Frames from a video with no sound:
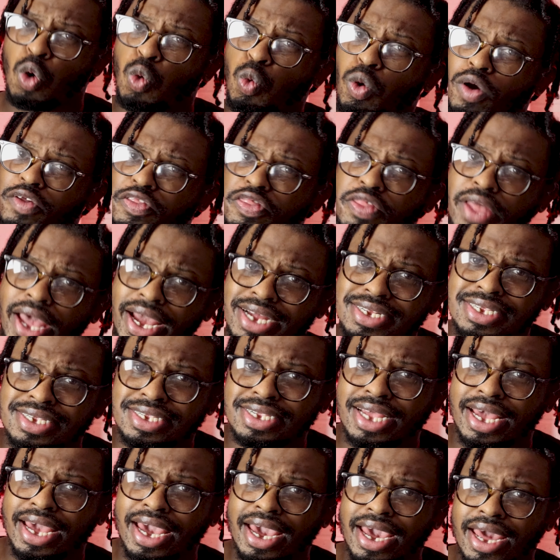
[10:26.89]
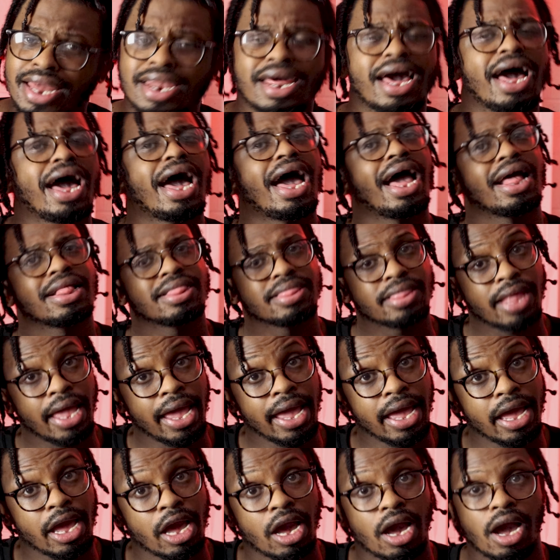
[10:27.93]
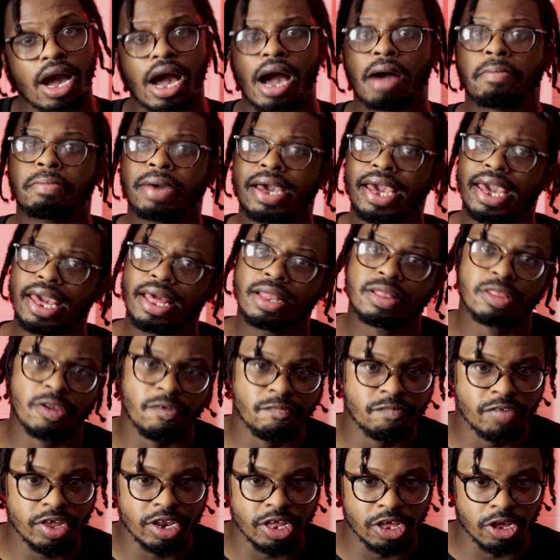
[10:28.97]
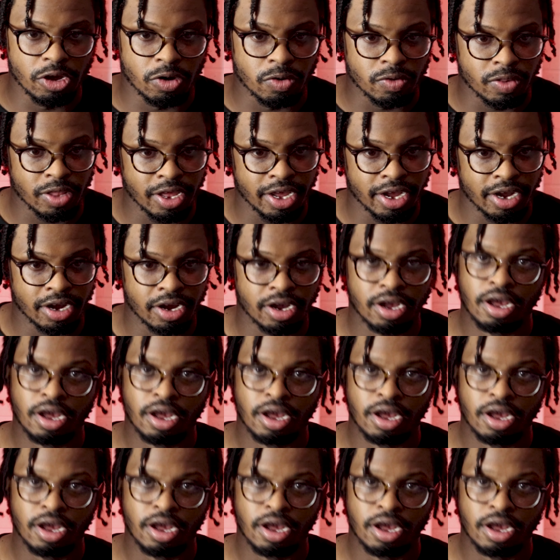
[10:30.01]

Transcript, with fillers: With that said, I think I'm gonna end the video there.